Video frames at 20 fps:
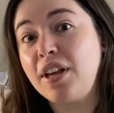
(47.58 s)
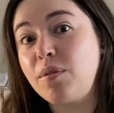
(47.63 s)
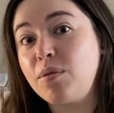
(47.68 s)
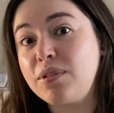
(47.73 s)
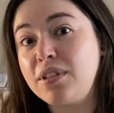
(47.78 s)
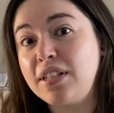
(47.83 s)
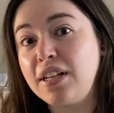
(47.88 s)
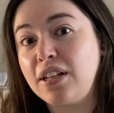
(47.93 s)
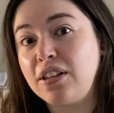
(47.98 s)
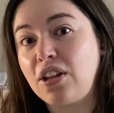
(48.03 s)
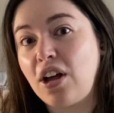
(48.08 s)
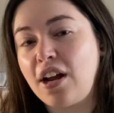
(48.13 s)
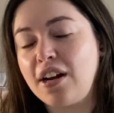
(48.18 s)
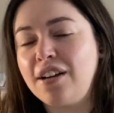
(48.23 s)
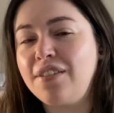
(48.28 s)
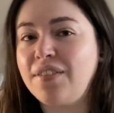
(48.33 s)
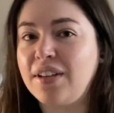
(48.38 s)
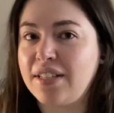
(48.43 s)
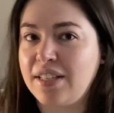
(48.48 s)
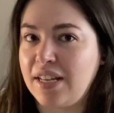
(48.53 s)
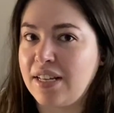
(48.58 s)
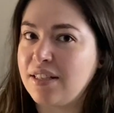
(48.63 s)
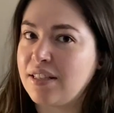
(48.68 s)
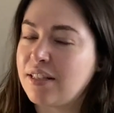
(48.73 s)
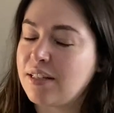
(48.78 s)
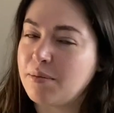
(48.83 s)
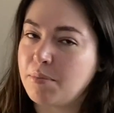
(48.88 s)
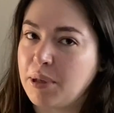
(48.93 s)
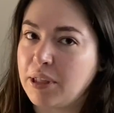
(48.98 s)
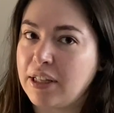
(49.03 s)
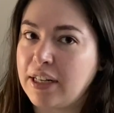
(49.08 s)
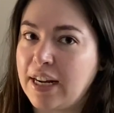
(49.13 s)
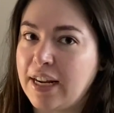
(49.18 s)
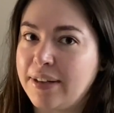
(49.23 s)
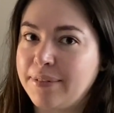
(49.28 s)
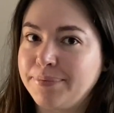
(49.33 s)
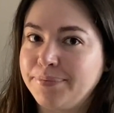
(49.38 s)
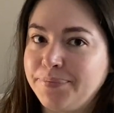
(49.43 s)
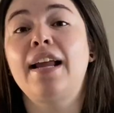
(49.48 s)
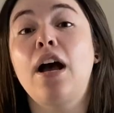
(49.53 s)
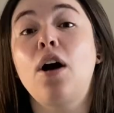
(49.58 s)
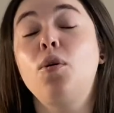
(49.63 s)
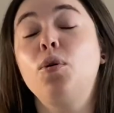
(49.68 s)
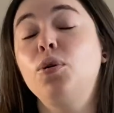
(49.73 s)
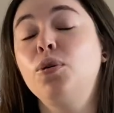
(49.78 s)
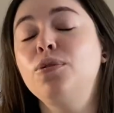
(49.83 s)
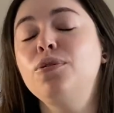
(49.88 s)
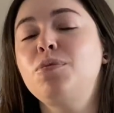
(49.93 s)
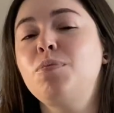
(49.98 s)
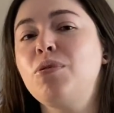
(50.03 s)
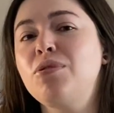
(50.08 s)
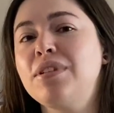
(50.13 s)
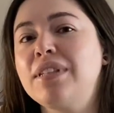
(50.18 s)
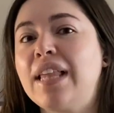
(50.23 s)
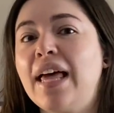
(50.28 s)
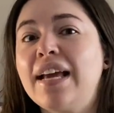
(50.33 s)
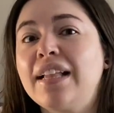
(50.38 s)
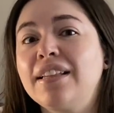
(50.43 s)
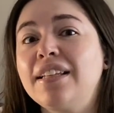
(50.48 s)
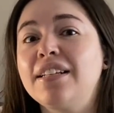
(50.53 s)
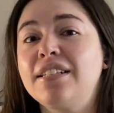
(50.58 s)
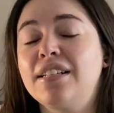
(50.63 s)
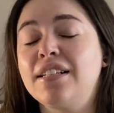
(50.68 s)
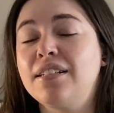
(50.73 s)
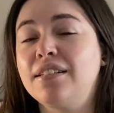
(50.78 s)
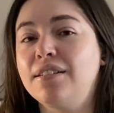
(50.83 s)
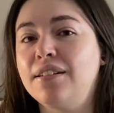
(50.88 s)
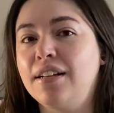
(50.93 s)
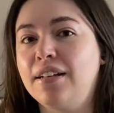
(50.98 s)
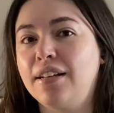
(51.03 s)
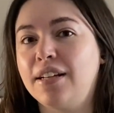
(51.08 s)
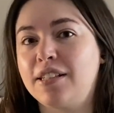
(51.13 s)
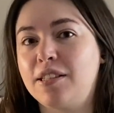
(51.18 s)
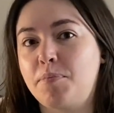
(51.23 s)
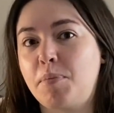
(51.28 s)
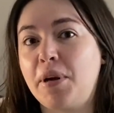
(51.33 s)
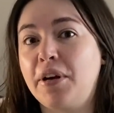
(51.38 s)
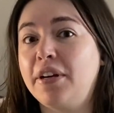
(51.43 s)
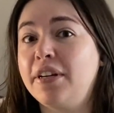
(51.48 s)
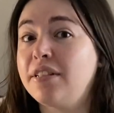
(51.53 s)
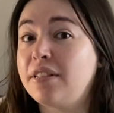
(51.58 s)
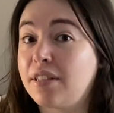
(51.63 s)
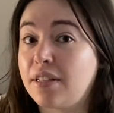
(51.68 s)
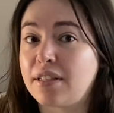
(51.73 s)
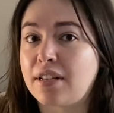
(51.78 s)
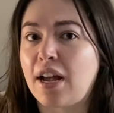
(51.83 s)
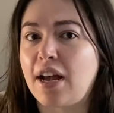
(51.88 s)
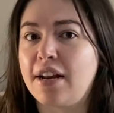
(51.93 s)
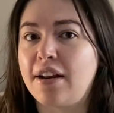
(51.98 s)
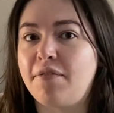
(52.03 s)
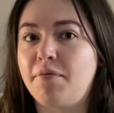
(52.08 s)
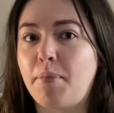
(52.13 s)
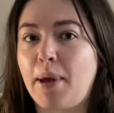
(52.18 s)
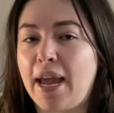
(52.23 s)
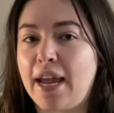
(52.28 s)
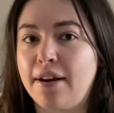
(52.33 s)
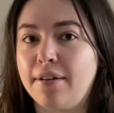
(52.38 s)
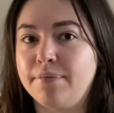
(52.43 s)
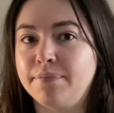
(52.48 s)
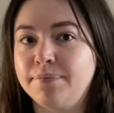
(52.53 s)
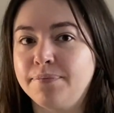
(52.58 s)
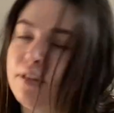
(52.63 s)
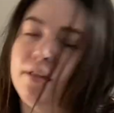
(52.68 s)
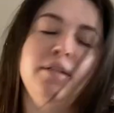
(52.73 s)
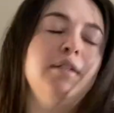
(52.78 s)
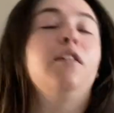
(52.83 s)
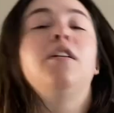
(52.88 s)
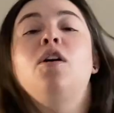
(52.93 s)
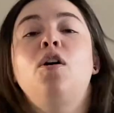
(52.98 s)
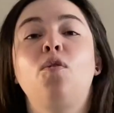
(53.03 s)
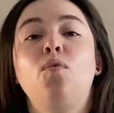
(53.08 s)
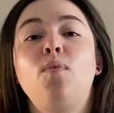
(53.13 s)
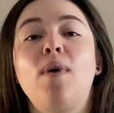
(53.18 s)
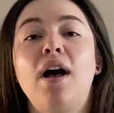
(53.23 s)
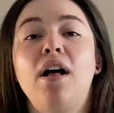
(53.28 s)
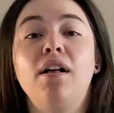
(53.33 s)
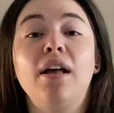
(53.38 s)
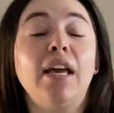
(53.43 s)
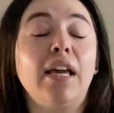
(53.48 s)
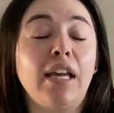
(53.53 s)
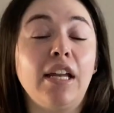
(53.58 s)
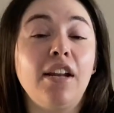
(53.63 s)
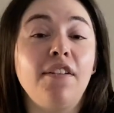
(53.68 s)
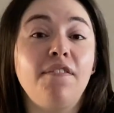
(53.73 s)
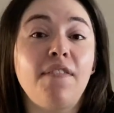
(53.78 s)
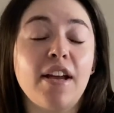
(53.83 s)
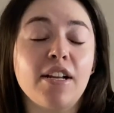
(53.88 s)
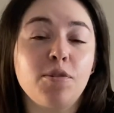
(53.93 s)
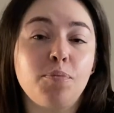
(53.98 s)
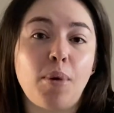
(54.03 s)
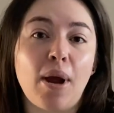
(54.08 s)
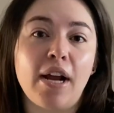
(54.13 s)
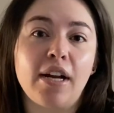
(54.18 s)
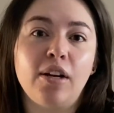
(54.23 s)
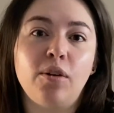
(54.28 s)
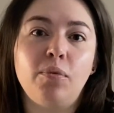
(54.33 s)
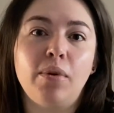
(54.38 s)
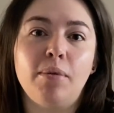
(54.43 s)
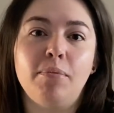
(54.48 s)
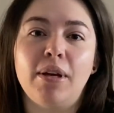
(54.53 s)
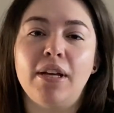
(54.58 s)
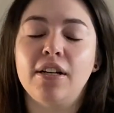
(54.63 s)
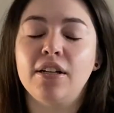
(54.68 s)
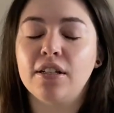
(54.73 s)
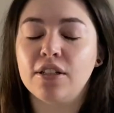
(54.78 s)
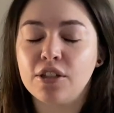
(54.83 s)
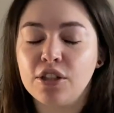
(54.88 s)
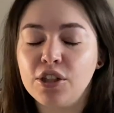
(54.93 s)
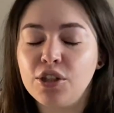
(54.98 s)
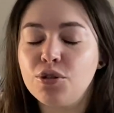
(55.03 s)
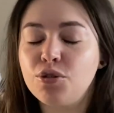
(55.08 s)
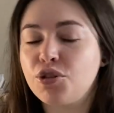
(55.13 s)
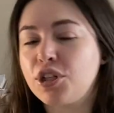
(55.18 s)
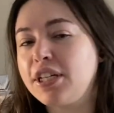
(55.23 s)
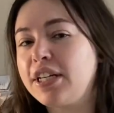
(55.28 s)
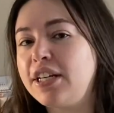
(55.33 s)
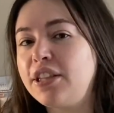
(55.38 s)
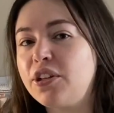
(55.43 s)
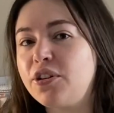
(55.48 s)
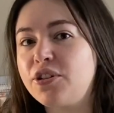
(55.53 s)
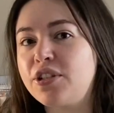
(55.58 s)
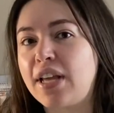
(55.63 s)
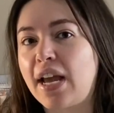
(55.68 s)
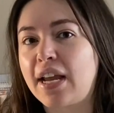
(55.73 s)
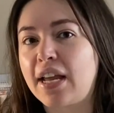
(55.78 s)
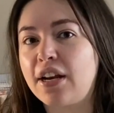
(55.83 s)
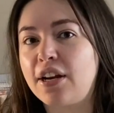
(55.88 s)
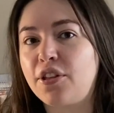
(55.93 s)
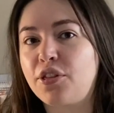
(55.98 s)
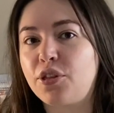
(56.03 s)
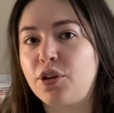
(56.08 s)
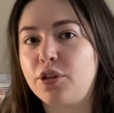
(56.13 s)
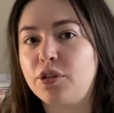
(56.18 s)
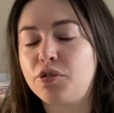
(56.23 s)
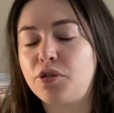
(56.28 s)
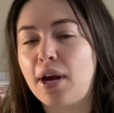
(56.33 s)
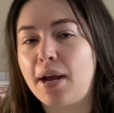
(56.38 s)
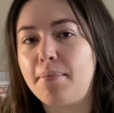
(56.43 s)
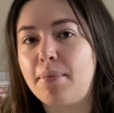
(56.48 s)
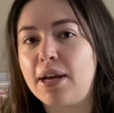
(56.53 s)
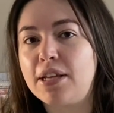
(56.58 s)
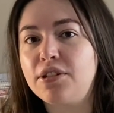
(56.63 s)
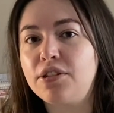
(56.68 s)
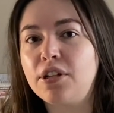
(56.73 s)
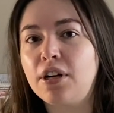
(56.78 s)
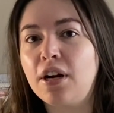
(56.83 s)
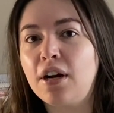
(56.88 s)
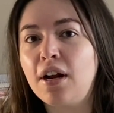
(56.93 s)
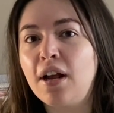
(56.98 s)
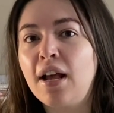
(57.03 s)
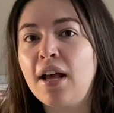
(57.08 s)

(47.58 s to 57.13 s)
we'll see a lot of is instability. Now, who's most likely to experience this kind of pain? Well, it can affect pregnant women, usually in their second and third trimester,